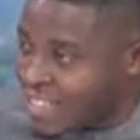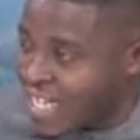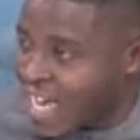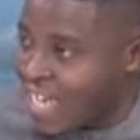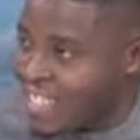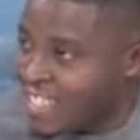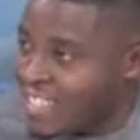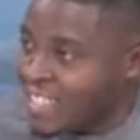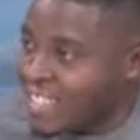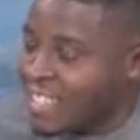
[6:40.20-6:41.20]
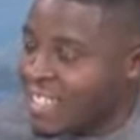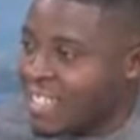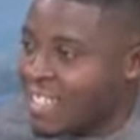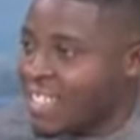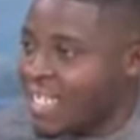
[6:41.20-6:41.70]
that
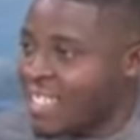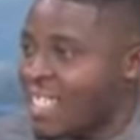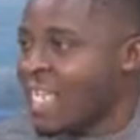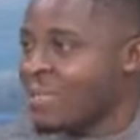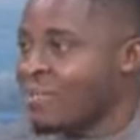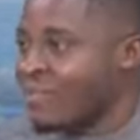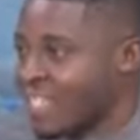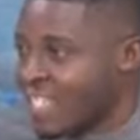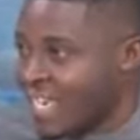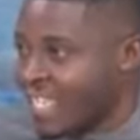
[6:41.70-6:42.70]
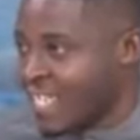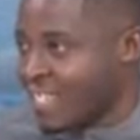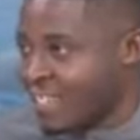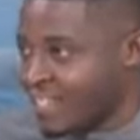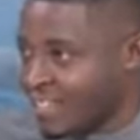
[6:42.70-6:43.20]
she has been
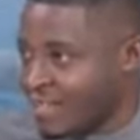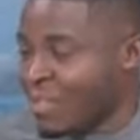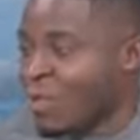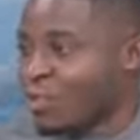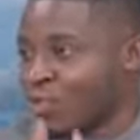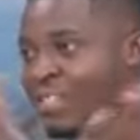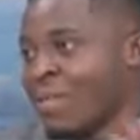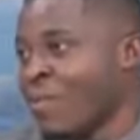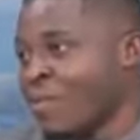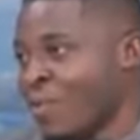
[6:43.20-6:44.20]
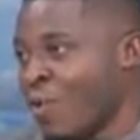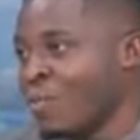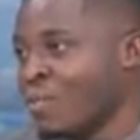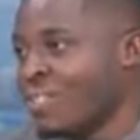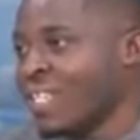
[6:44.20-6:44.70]
vindicated because of some of the
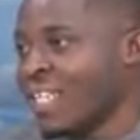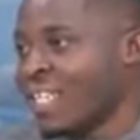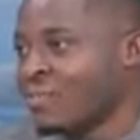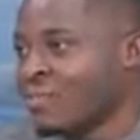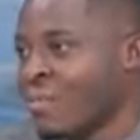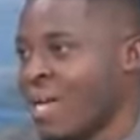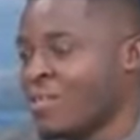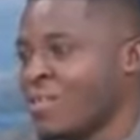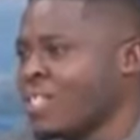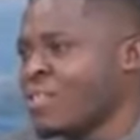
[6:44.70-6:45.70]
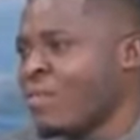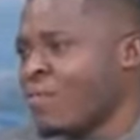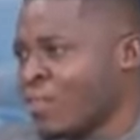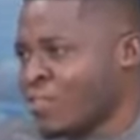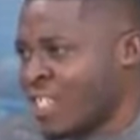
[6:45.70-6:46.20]
commentary that comes from us. So it is
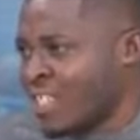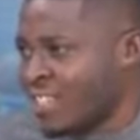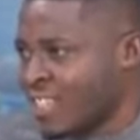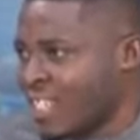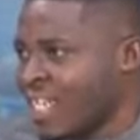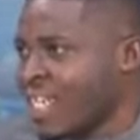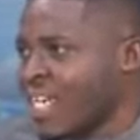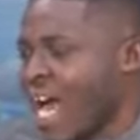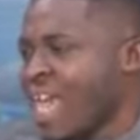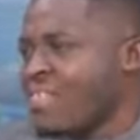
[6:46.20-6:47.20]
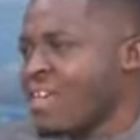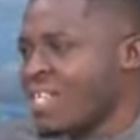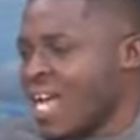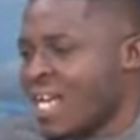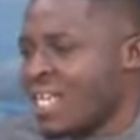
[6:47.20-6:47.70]
unfortunate. I think
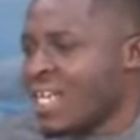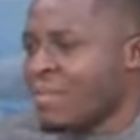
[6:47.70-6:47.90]
that